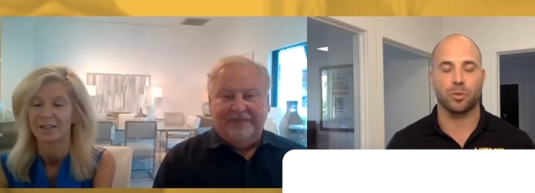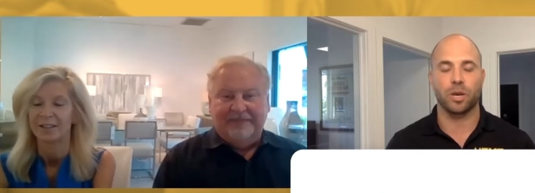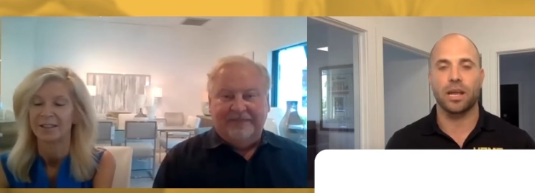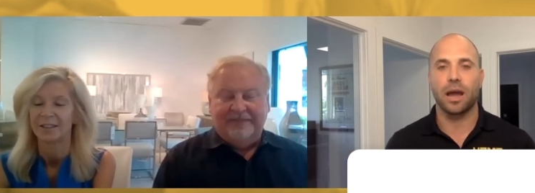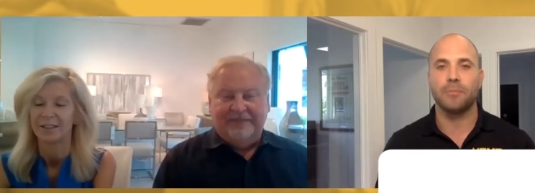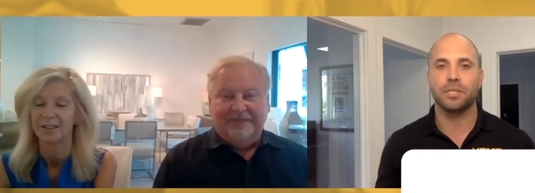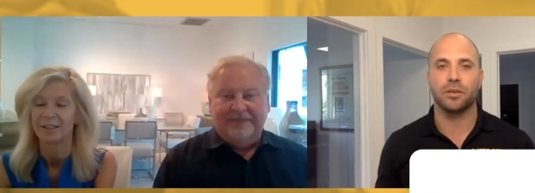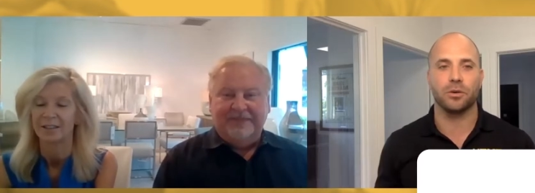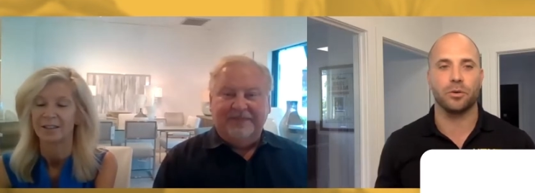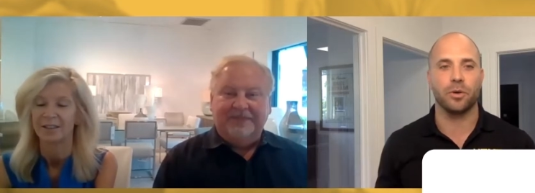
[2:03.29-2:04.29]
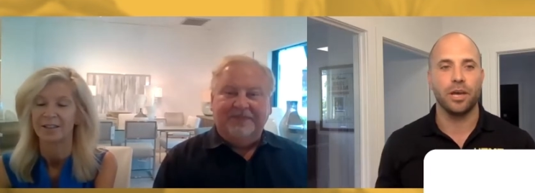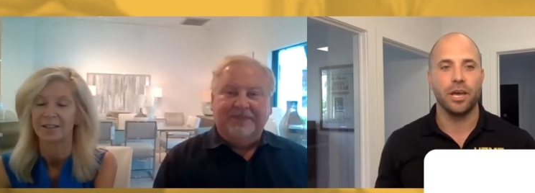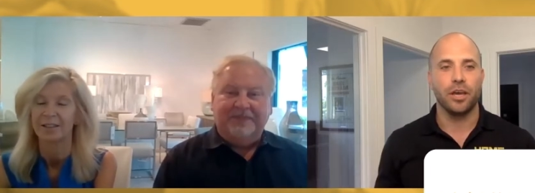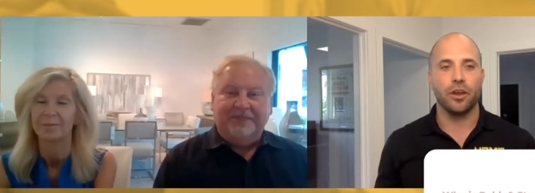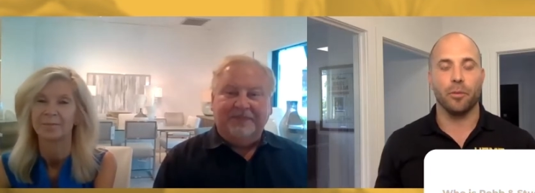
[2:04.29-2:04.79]
Speaker 1: when it comes to,
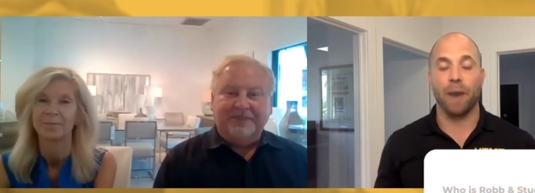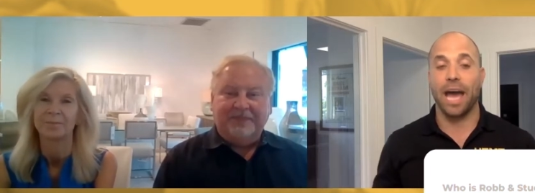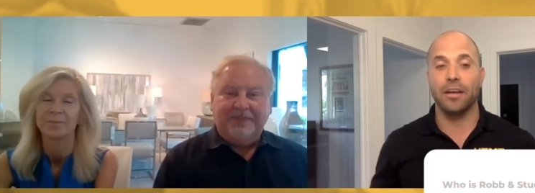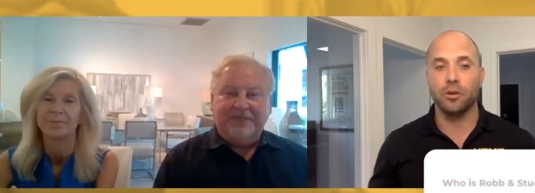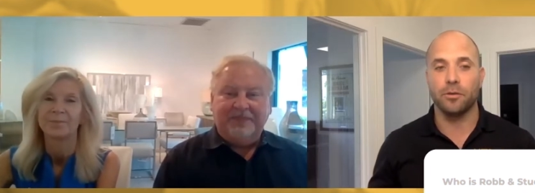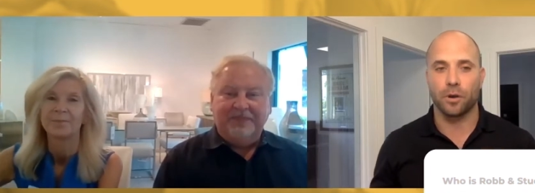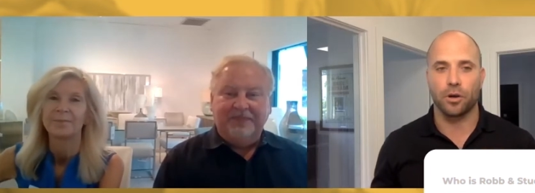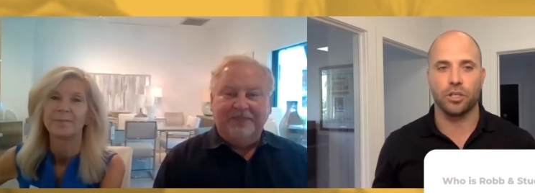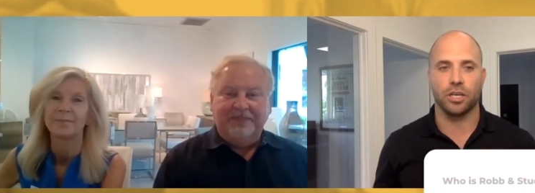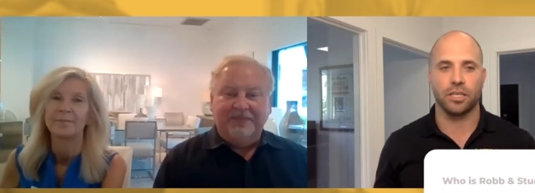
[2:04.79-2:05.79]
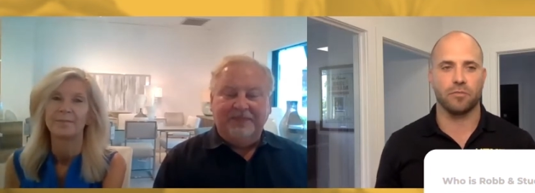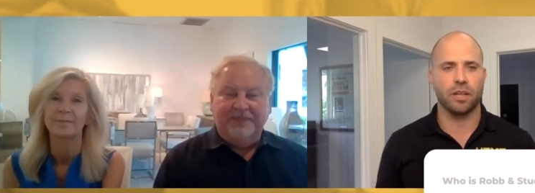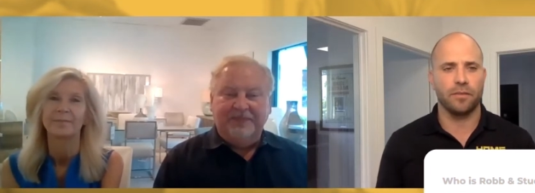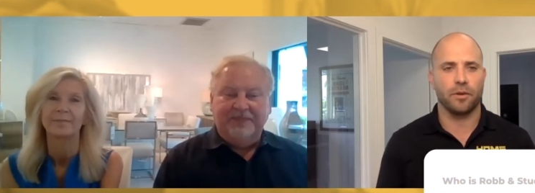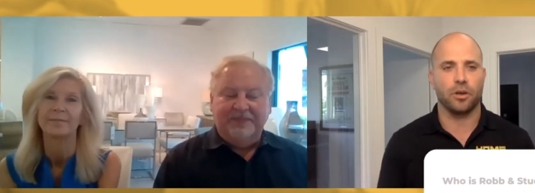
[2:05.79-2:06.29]
you know, buying new furnishings and
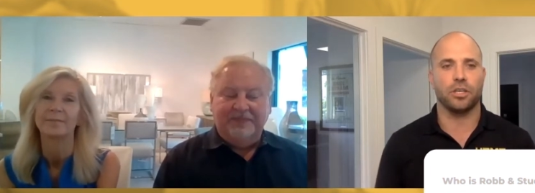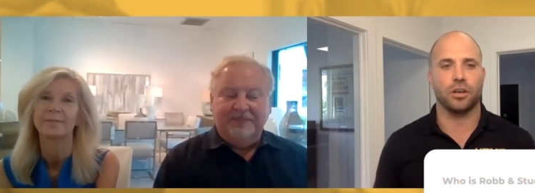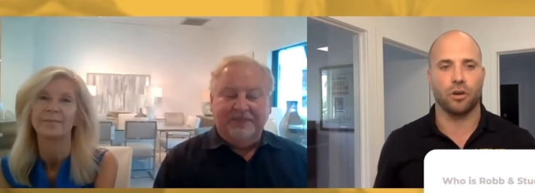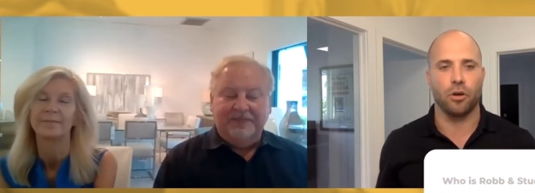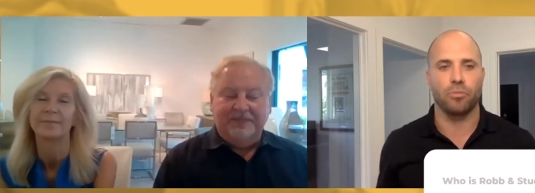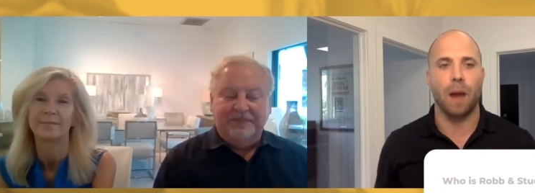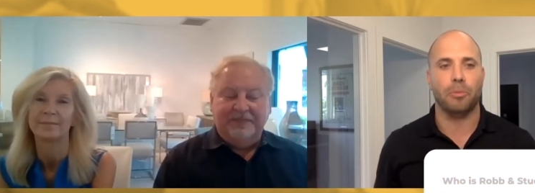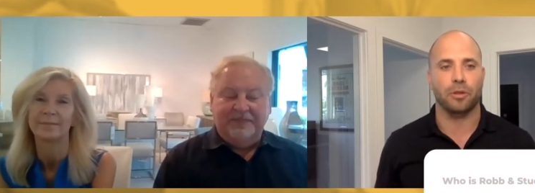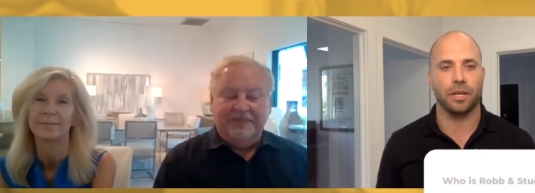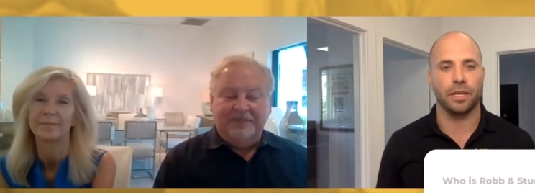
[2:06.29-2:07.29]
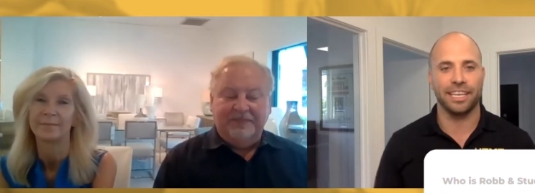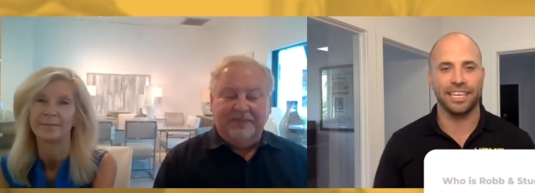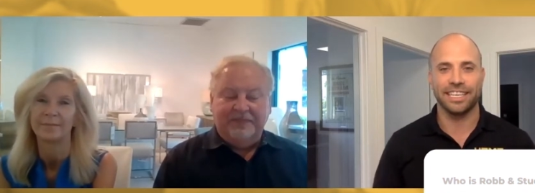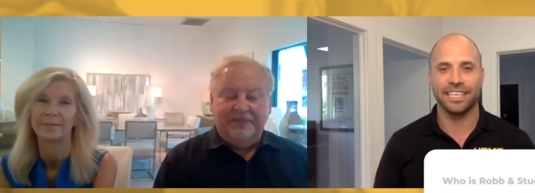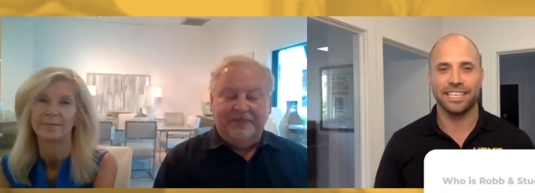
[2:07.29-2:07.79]
really furnishing your home properly?
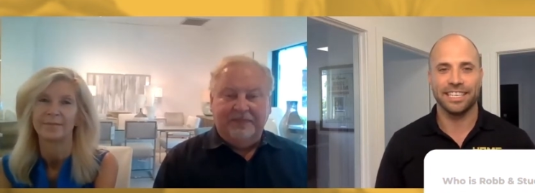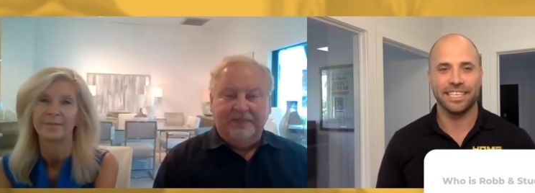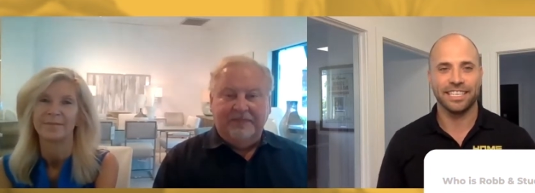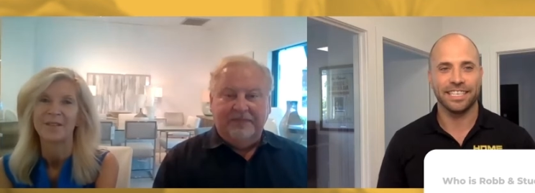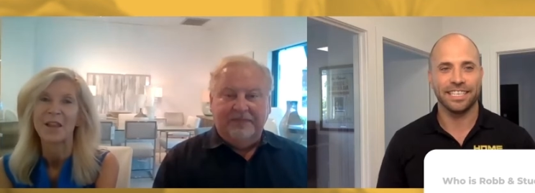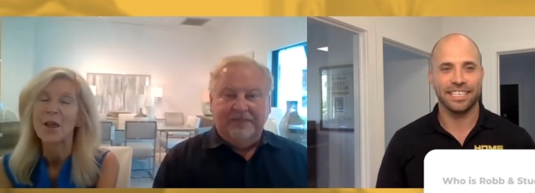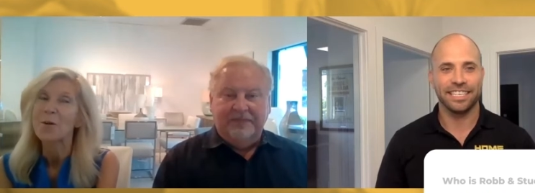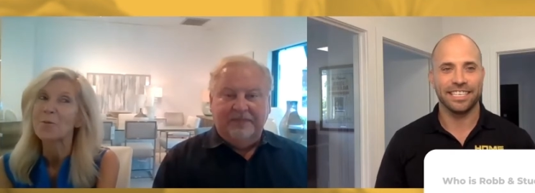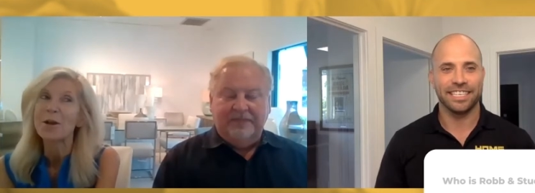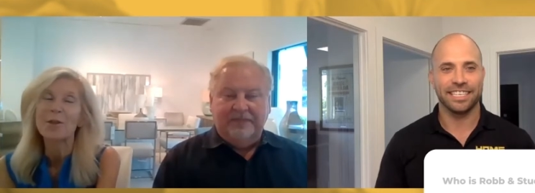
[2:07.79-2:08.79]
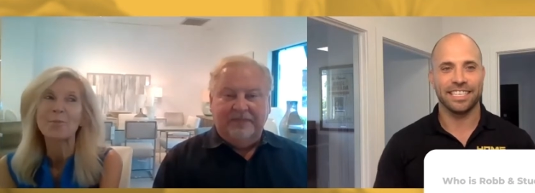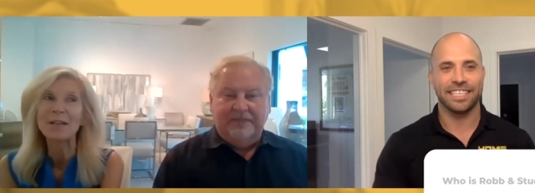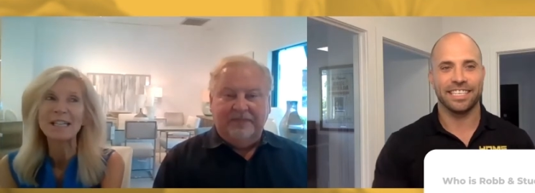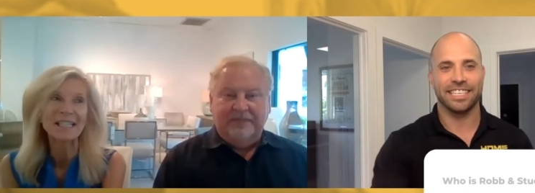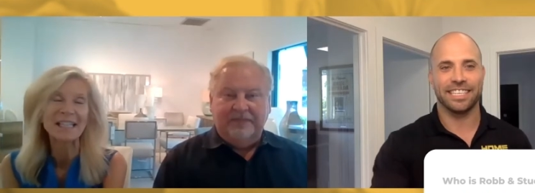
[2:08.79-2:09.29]
The
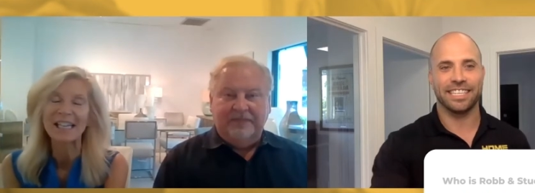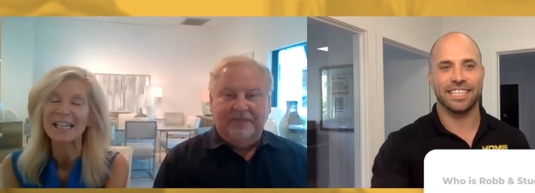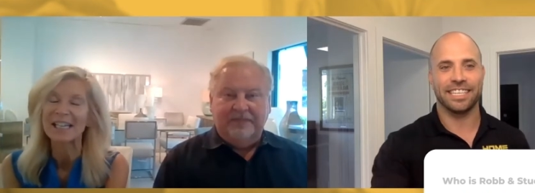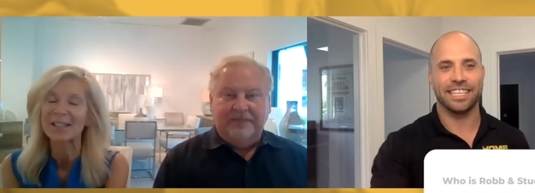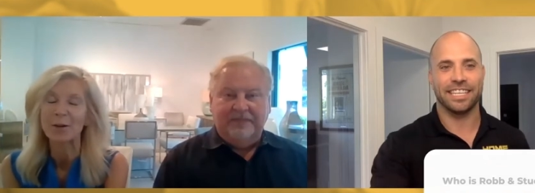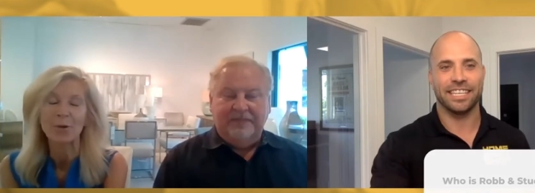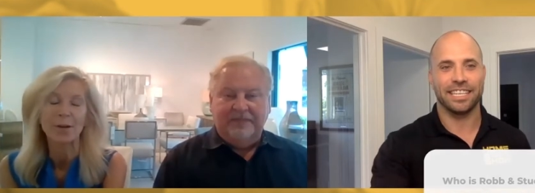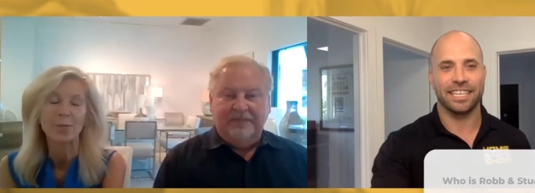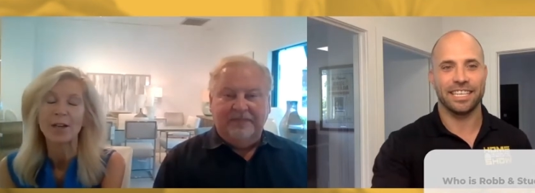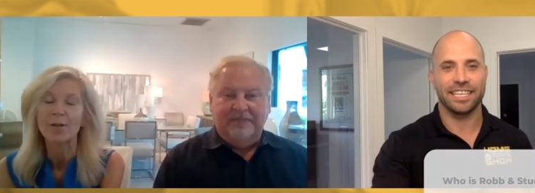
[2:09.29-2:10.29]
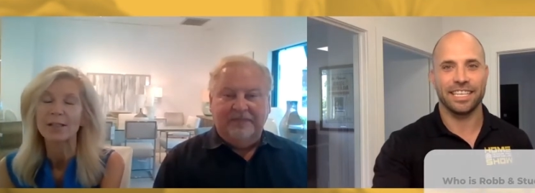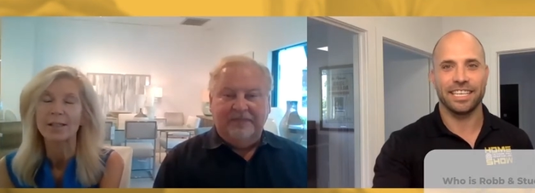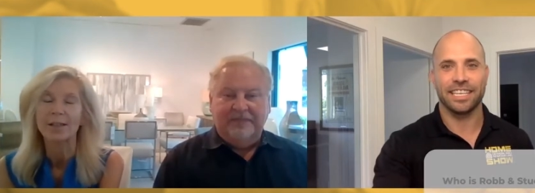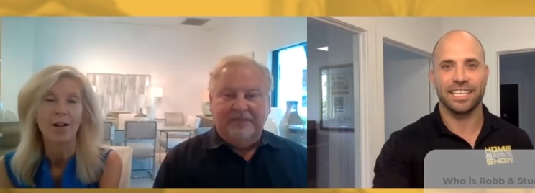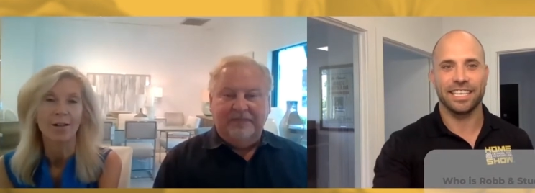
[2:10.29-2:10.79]
Speaker 2: biggest thing is, and we always
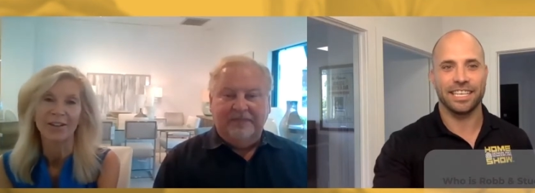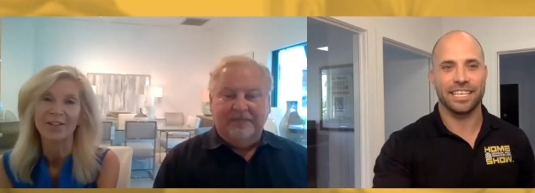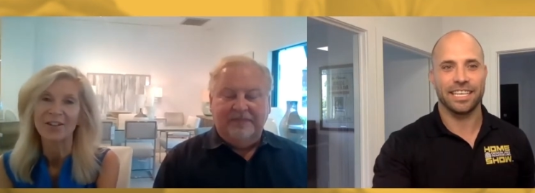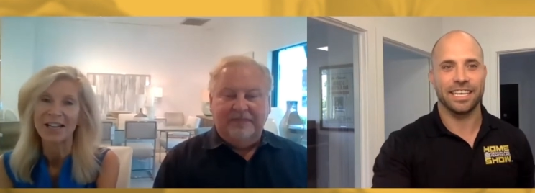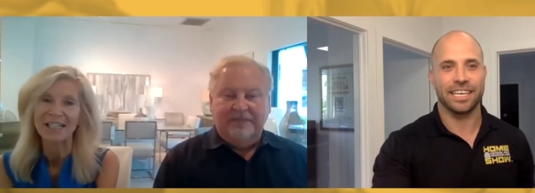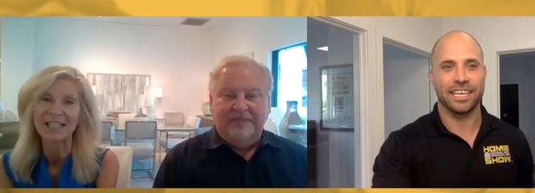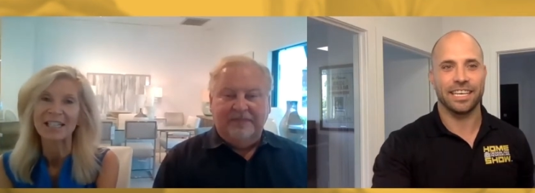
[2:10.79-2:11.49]
tell all of our clients